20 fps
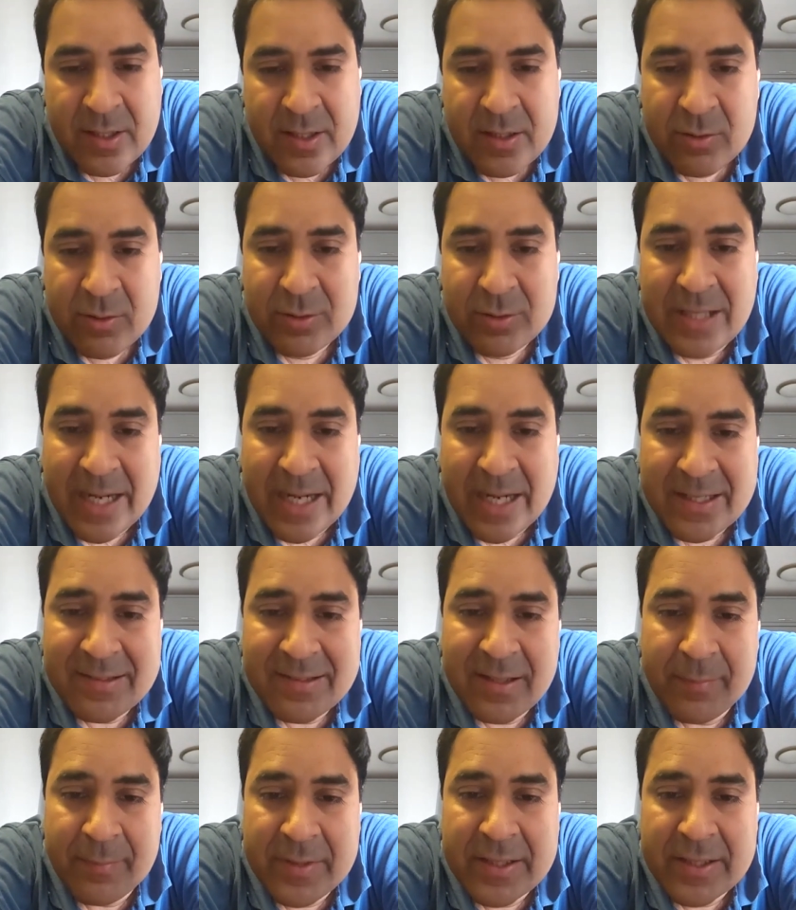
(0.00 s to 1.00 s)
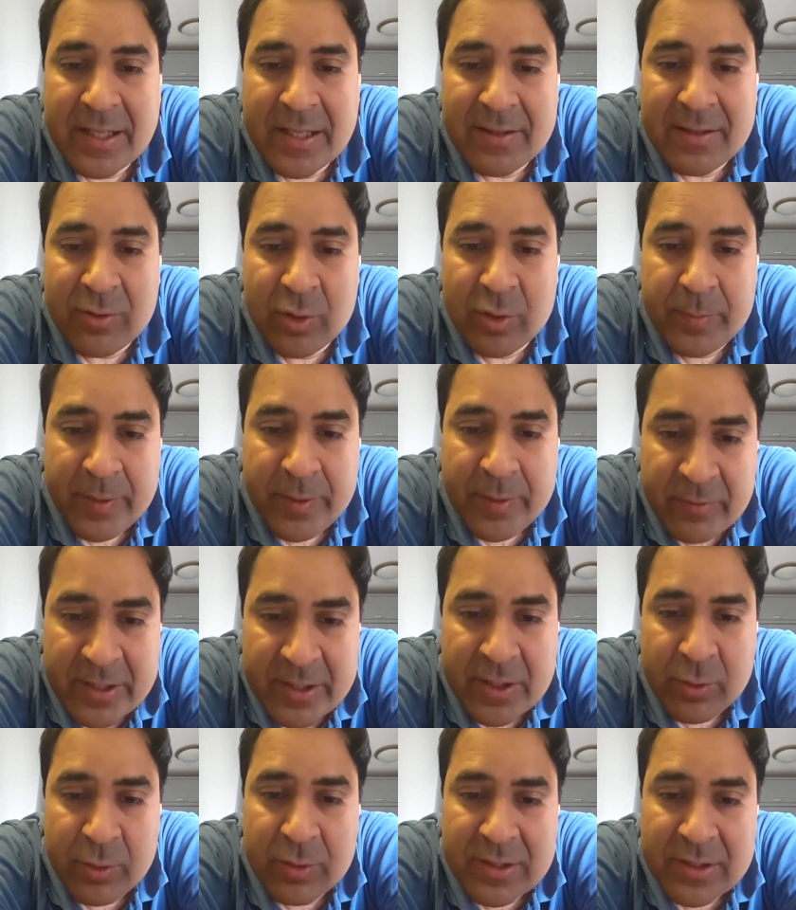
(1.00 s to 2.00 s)
So that is something that's going to be with
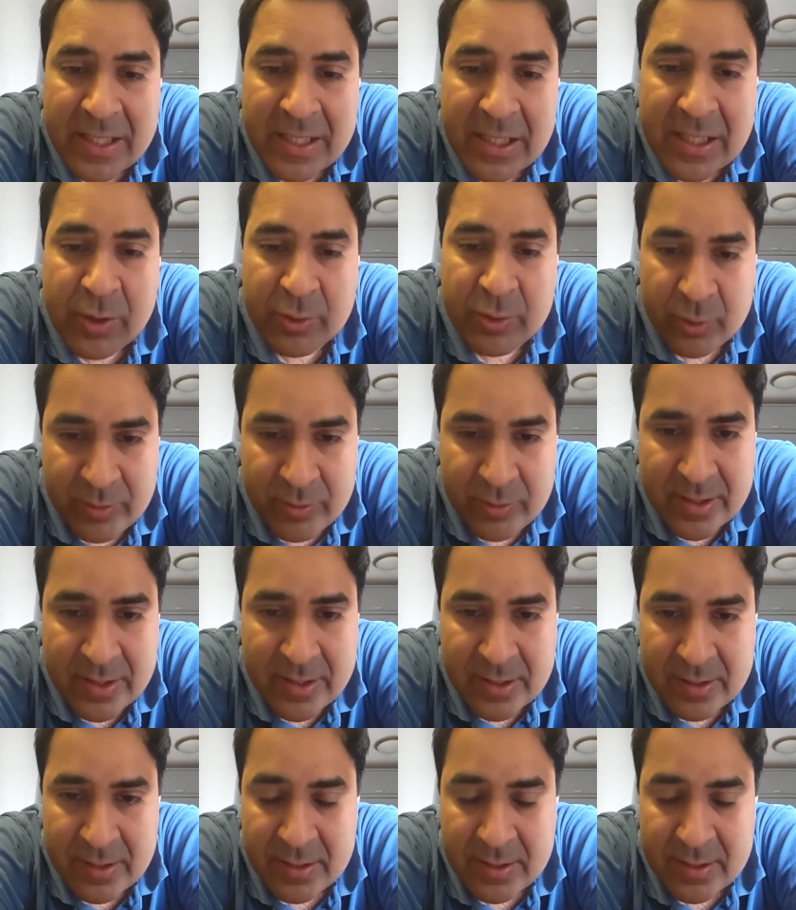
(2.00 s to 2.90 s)
you till you use it.